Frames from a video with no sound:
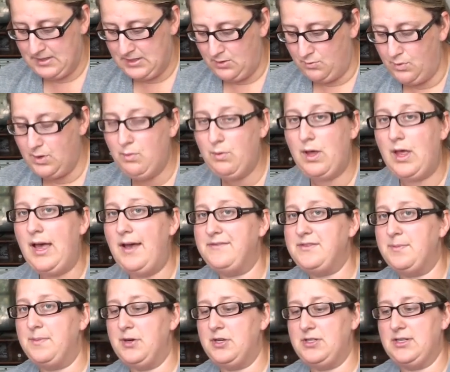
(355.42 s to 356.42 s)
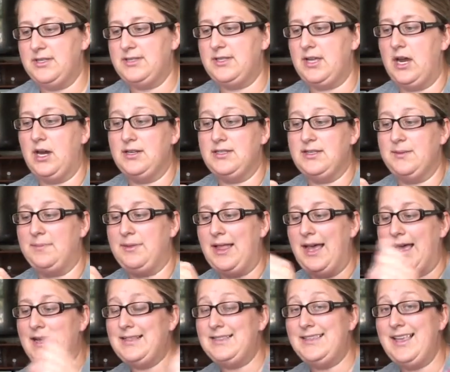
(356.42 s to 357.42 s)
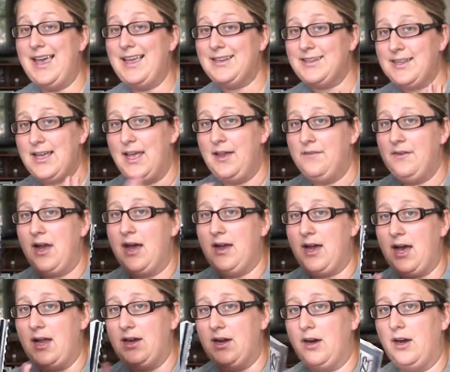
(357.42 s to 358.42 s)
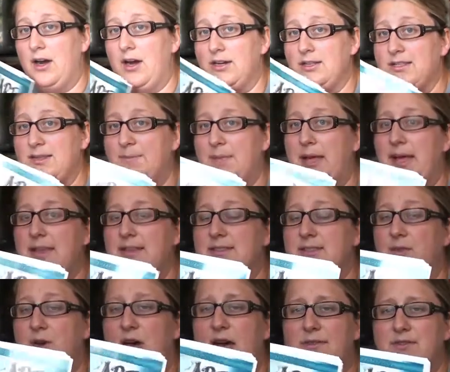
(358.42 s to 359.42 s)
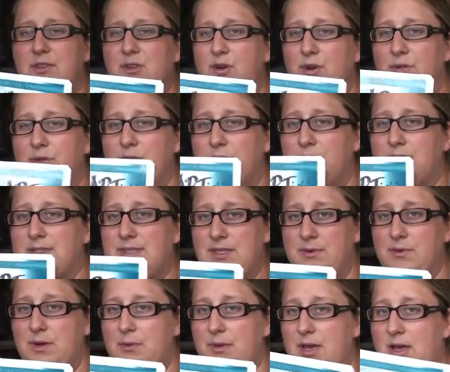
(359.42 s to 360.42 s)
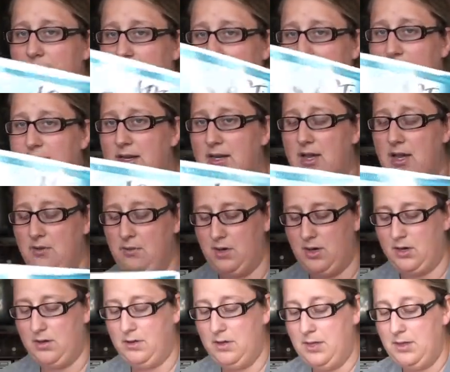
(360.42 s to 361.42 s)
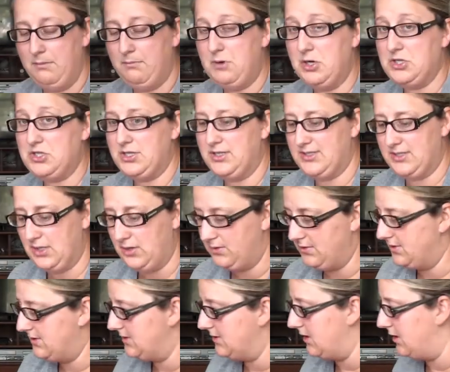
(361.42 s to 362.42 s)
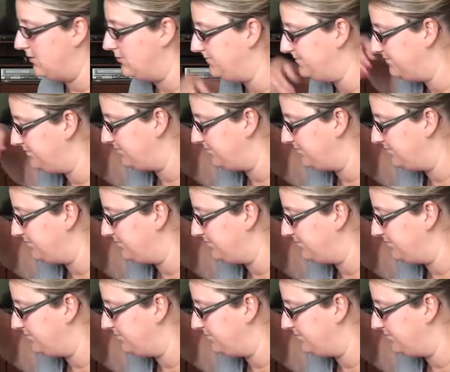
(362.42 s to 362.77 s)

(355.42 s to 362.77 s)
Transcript: we will have to purchase our supplies yet. I have not gotten our art supplies, so I'll have to go through and see what we all need, and I will purchase those. So,